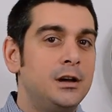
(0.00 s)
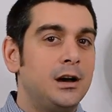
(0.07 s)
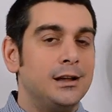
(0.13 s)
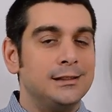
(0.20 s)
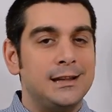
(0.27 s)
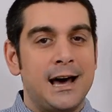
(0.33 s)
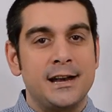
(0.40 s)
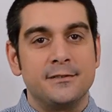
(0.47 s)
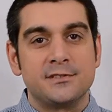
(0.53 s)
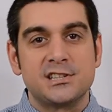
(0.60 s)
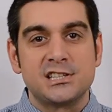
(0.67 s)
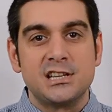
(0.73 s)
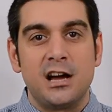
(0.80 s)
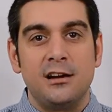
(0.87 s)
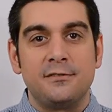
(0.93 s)
a lot of
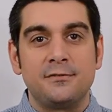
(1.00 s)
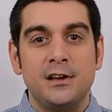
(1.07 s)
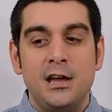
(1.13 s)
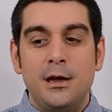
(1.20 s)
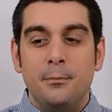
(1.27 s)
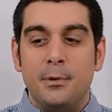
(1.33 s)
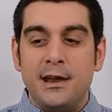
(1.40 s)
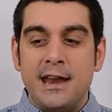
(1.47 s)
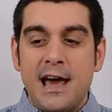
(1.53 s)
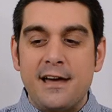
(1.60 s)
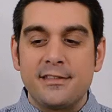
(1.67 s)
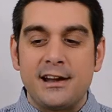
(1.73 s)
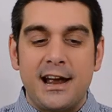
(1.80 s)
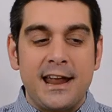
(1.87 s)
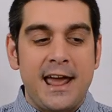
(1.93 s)
stuff. But now
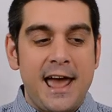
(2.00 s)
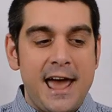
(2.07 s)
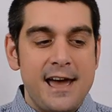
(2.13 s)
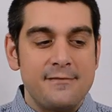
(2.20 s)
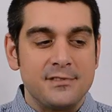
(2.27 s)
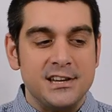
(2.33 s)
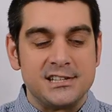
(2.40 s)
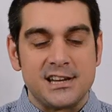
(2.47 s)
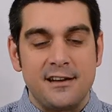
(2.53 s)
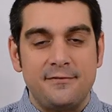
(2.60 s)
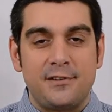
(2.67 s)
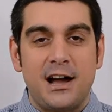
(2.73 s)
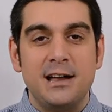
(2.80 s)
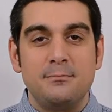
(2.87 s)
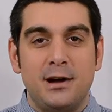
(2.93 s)
that I have this, I
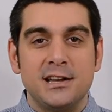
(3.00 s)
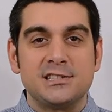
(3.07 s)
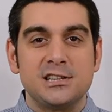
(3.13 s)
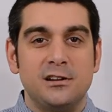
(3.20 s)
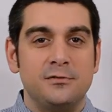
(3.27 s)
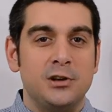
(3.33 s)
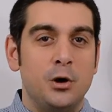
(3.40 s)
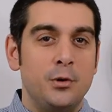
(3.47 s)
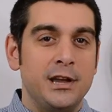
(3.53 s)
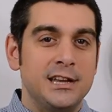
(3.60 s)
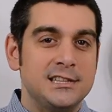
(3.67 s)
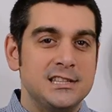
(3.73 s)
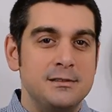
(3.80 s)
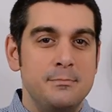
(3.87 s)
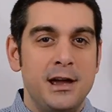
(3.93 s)
find myself going
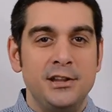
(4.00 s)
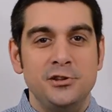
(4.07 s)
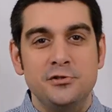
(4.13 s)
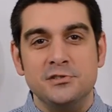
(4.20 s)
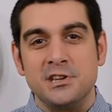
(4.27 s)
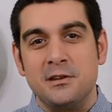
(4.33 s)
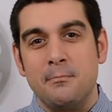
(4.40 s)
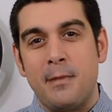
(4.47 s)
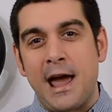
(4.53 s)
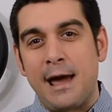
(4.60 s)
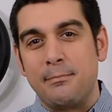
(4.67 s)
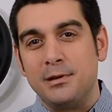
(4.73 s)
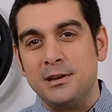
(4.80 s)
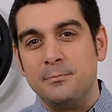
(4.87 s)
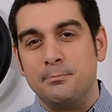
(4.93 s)
into the menus and
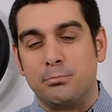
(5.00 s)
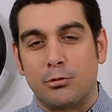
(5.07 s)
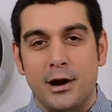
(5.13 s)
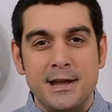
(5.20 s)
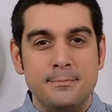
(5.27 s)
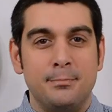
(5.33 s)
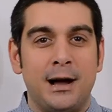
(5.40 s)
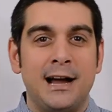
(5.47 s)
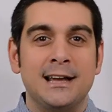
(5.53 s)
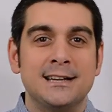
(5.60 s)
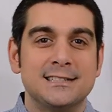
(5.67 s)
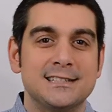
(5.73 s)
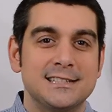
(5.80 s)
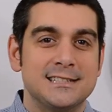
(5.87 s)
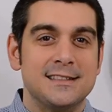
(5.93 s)
mapping brake
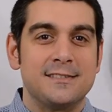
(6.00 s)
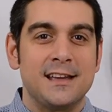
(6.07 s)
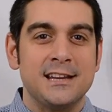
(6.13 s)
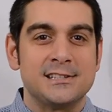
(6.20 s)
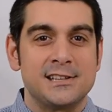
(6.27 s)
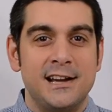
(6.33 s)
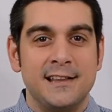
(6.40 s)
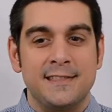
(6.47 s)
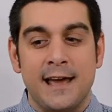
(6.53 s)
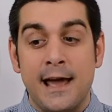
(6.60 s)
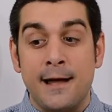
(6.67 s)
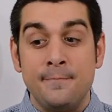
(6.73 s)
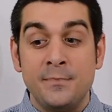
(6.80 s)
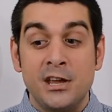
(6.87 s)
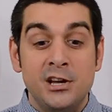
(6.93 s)
biases and things like
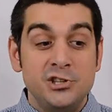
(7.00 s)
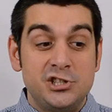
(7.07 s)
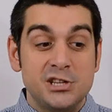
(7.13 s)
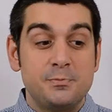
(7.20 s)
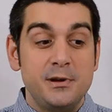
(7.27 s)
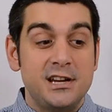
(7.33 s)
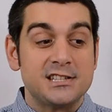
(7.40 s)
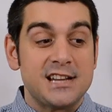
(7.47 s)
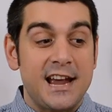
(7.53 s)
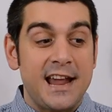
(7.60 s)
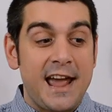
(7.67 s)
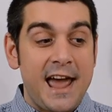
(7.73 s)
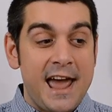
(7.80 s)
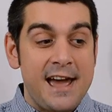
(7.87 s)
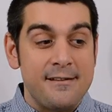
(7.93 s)
that, just because I
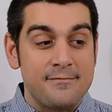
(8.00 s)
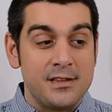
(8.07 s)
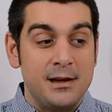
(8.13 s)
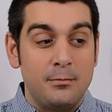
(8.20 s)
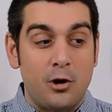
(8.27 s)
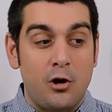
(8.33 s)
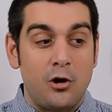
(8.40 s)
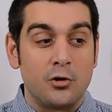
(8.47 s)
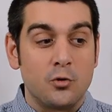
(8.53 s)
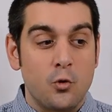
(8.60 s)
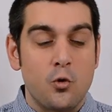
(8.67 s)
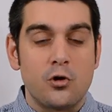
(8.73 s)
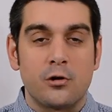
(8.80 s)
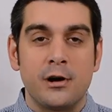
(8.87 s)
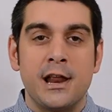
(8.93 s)
have them on
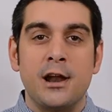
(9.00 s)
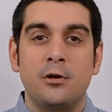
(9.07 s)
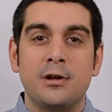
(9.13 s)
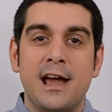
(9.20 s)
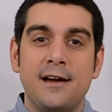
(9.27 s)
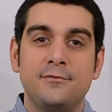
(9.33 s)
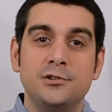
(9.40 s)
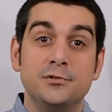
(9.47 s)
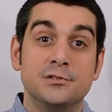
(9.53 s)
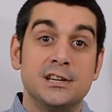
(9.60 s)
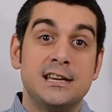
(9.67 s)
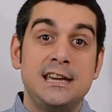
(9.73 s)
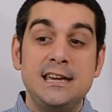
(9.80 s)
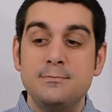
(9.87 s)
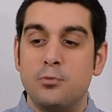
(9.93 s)
order and I don't have to use a
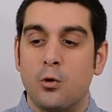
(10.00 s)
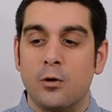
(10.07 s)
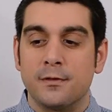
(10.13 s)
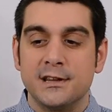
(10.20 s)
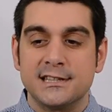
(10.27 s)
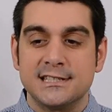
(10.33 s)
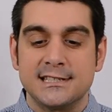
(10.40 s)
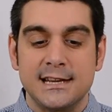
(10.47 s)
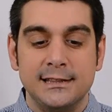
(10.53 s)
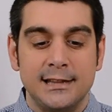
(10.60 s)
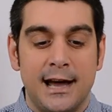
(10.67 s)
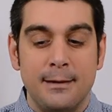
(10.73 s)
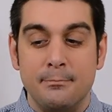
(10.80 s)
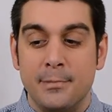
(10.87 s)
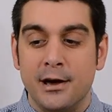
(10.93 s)
keyboard. This is a
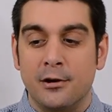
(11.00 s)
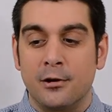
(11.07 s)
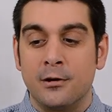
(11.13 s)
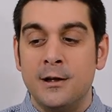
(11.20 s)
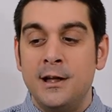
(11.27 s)
lot better.